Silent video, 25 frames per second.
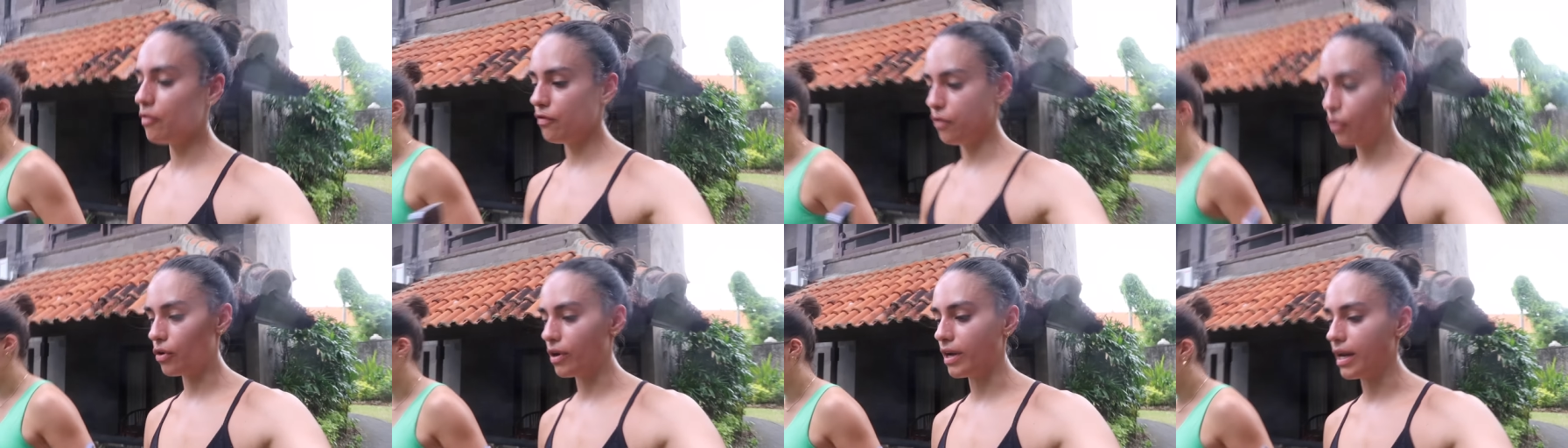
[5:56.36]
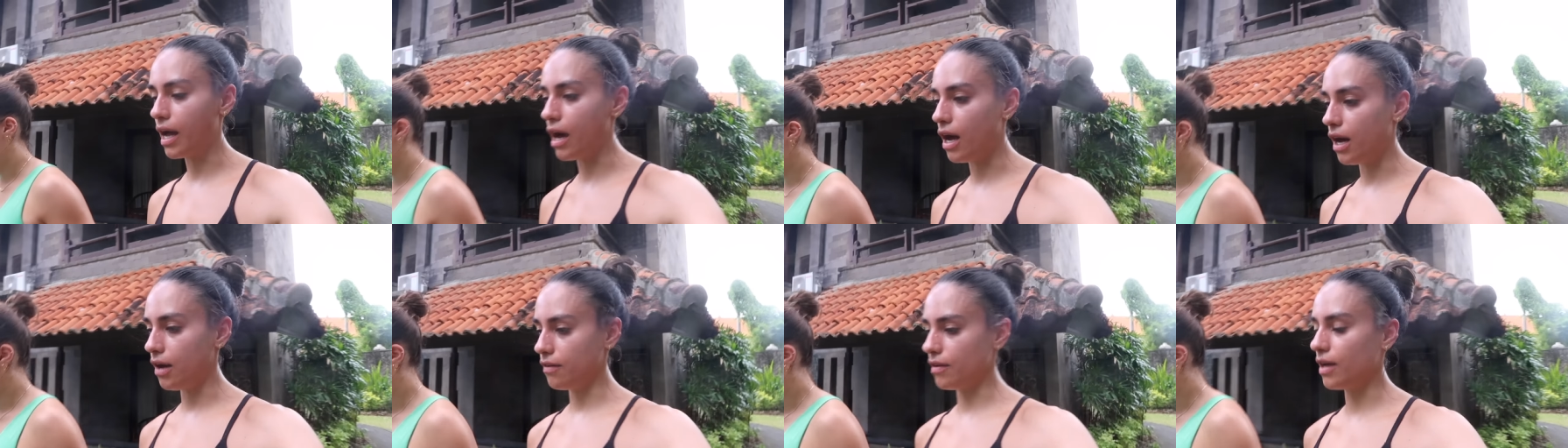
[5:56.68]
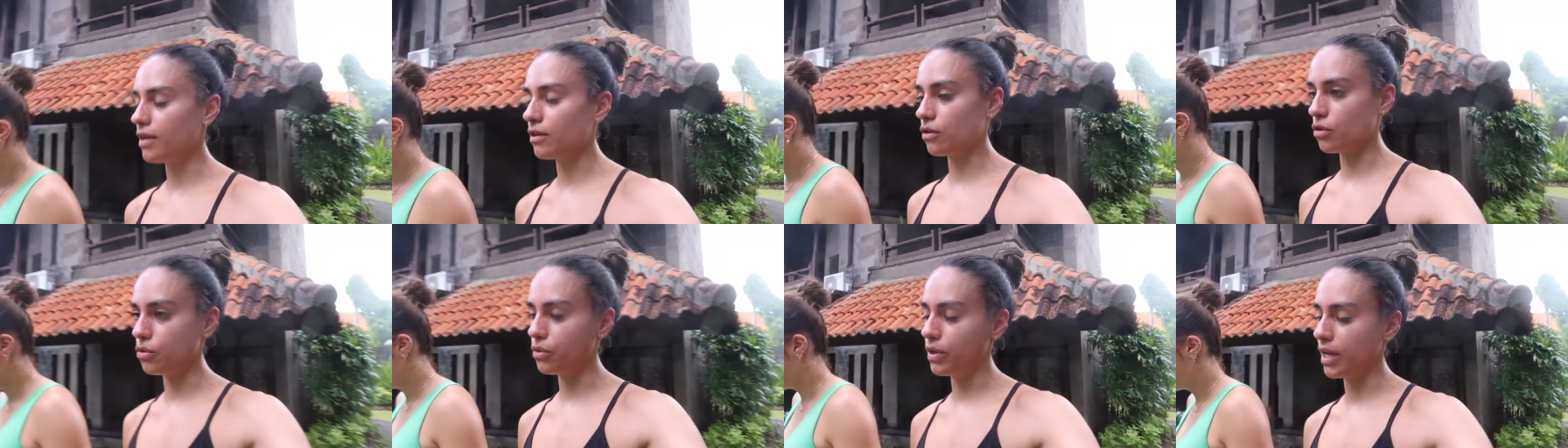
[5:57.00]
before and up
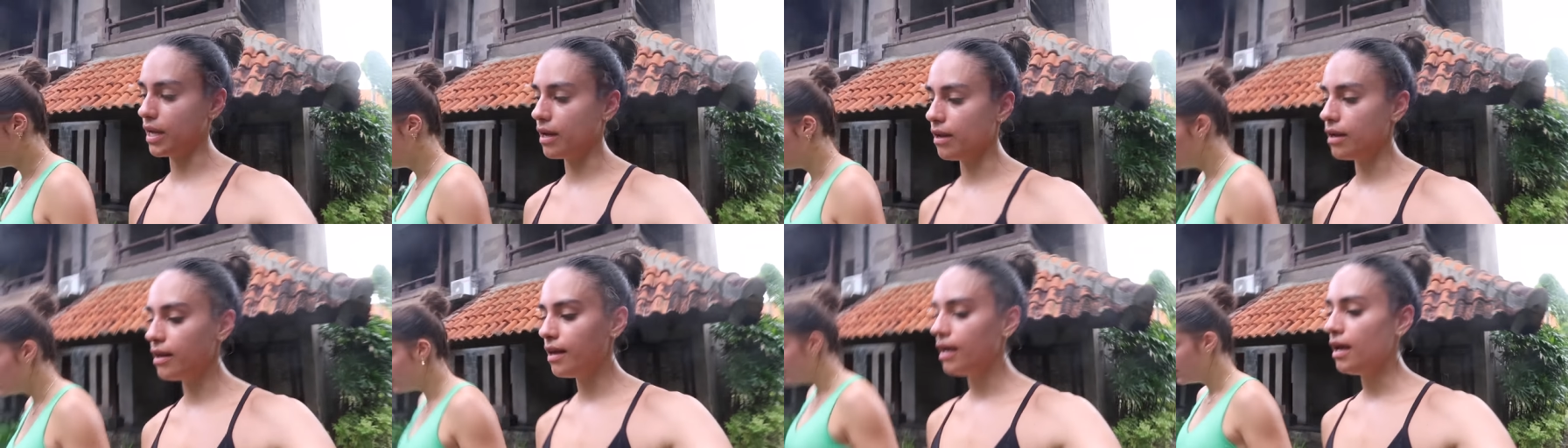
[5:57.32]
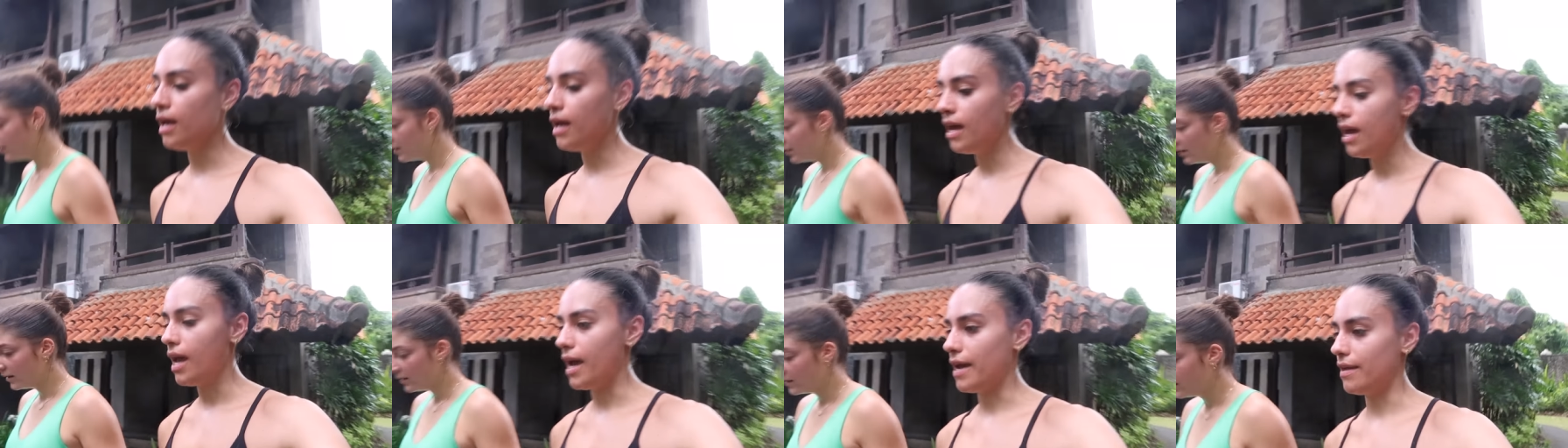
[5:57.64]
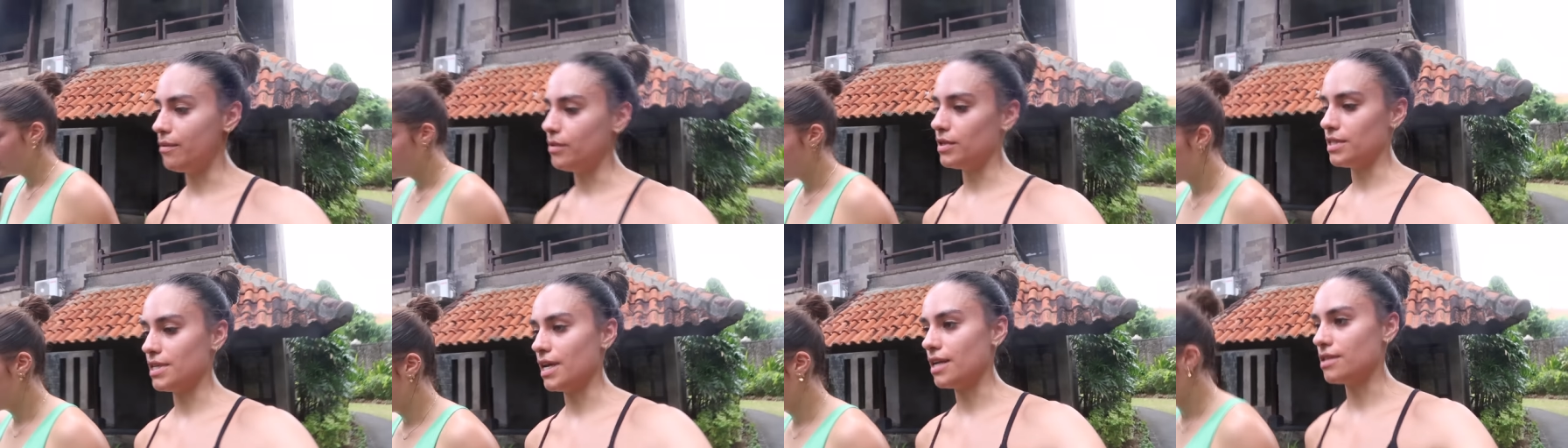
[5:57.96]
and cool down.
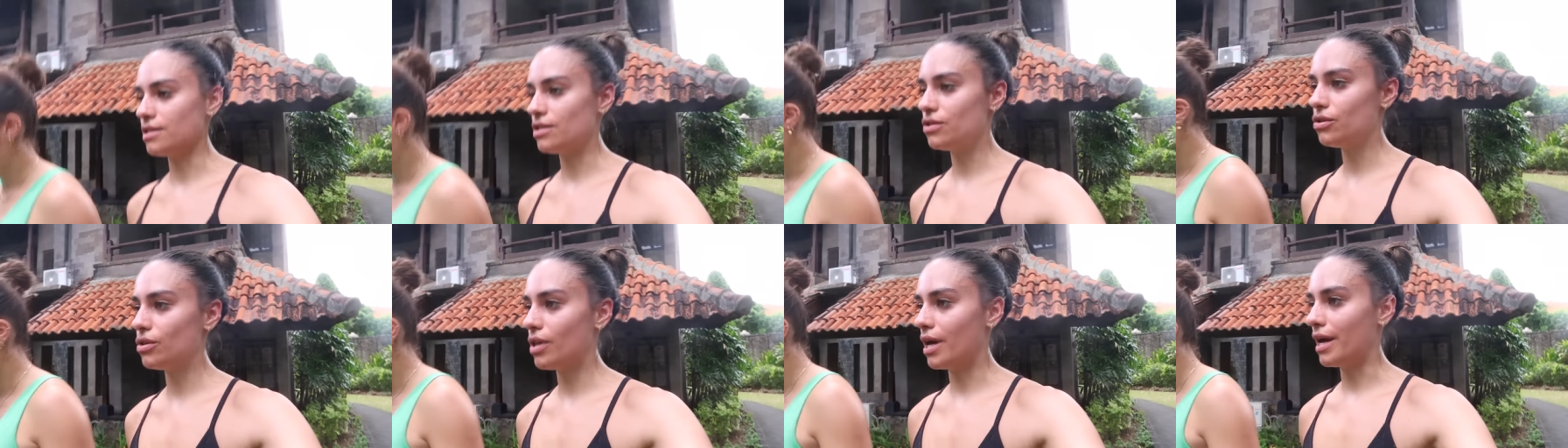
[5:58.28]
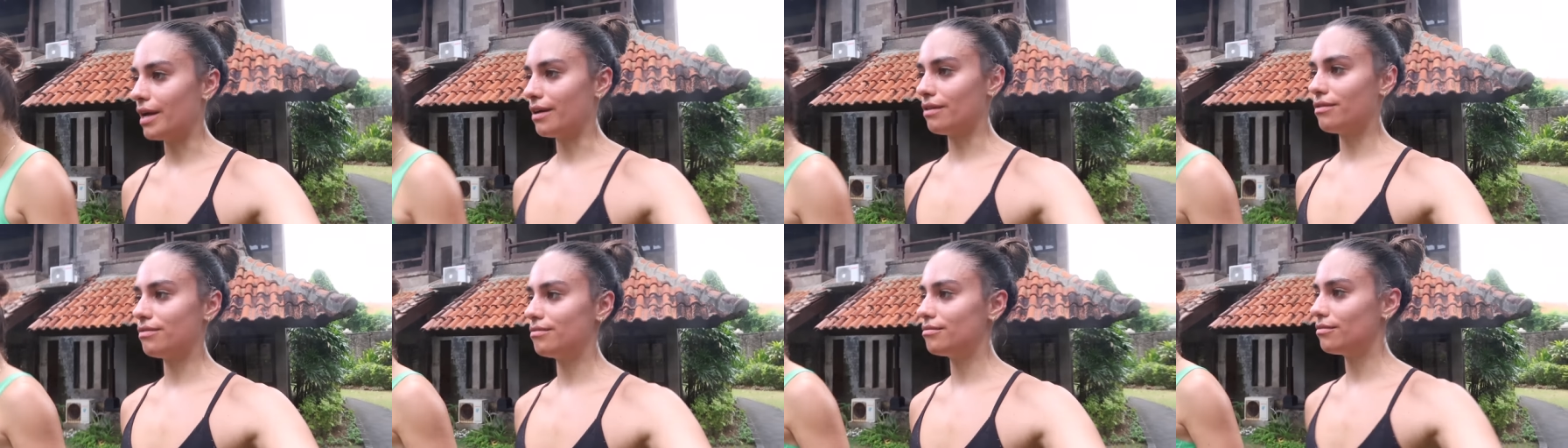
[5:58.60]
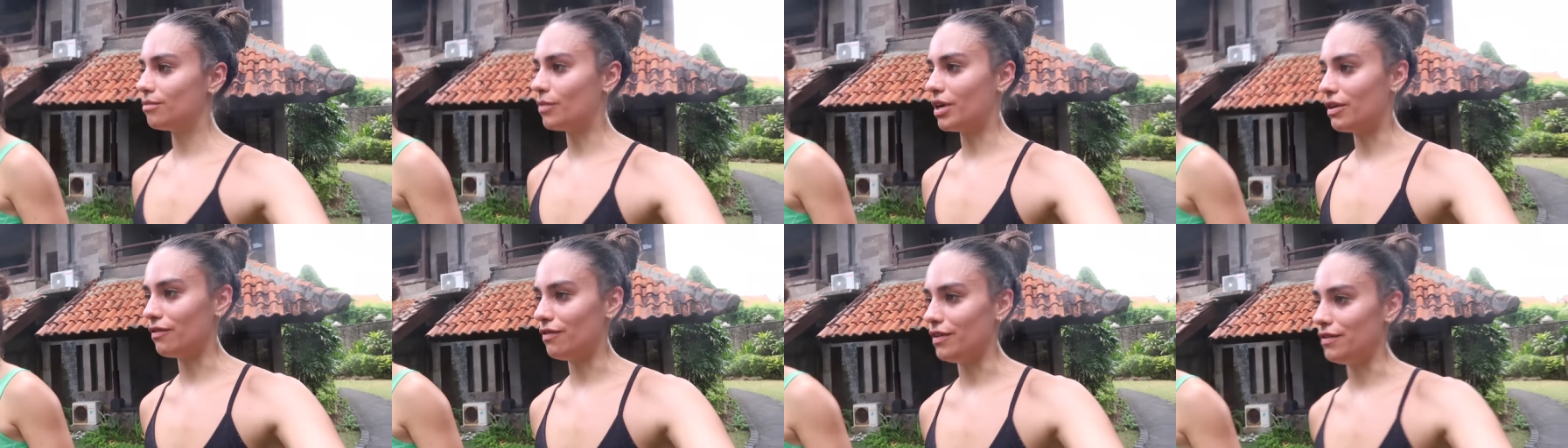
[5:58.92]
And we just had to do like
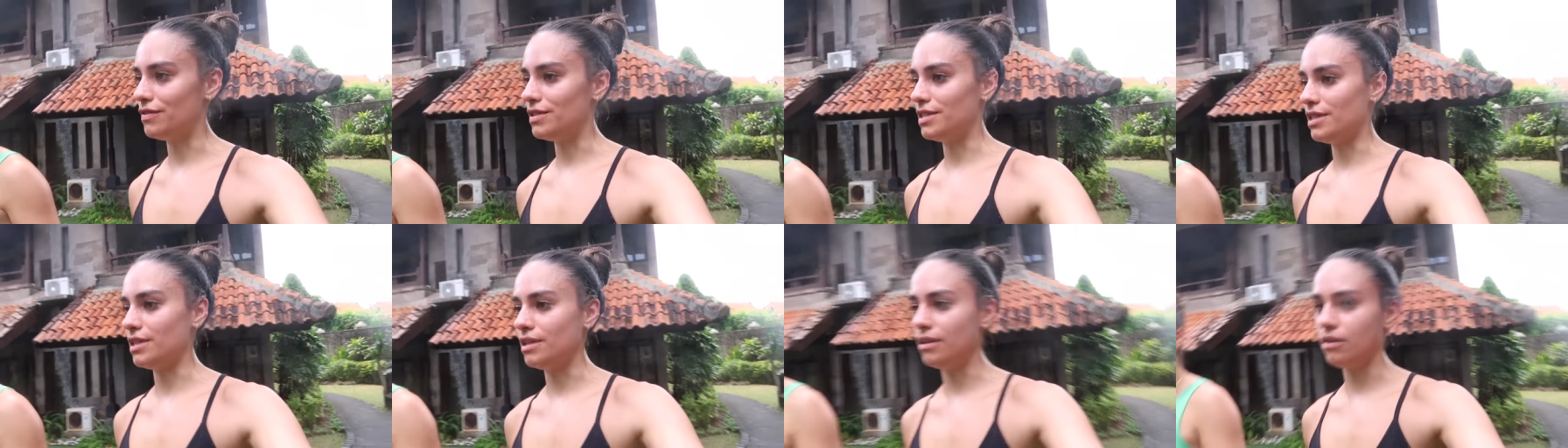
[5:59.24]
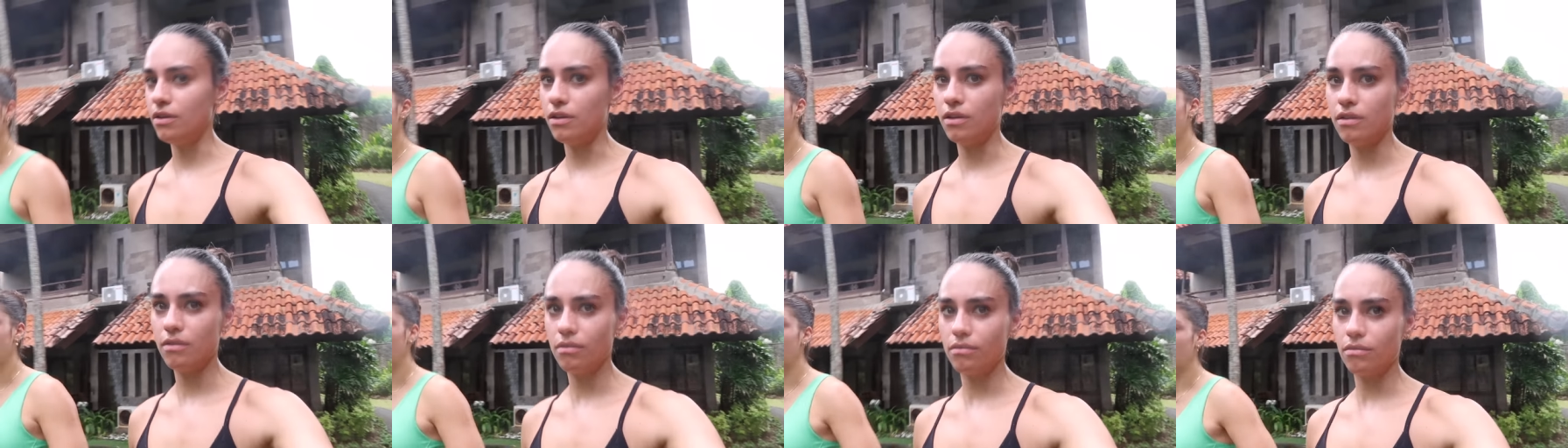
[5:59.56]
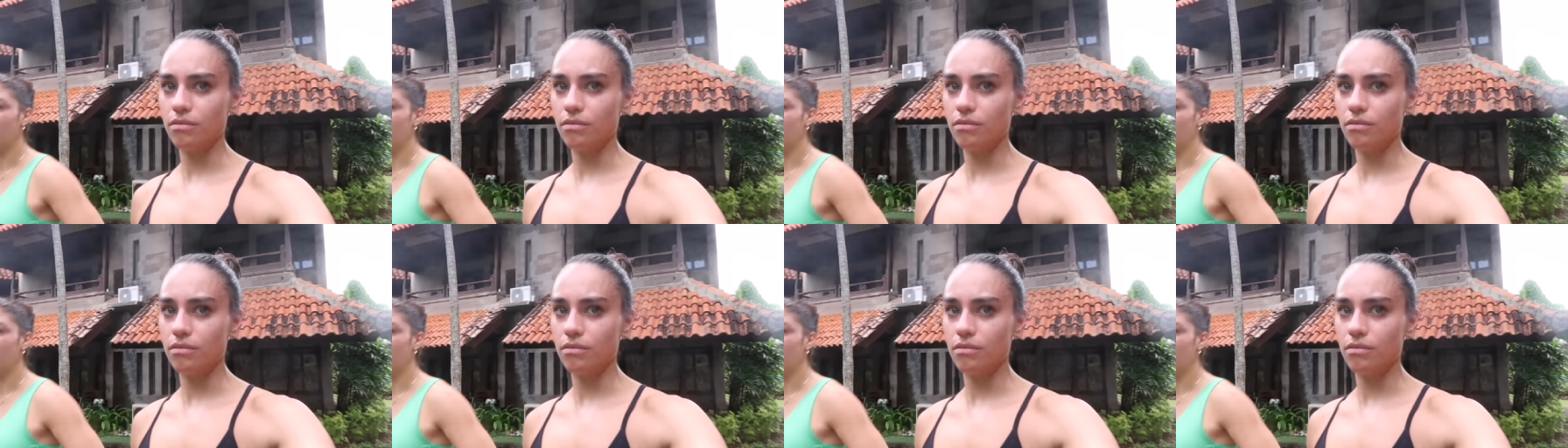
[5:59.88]
150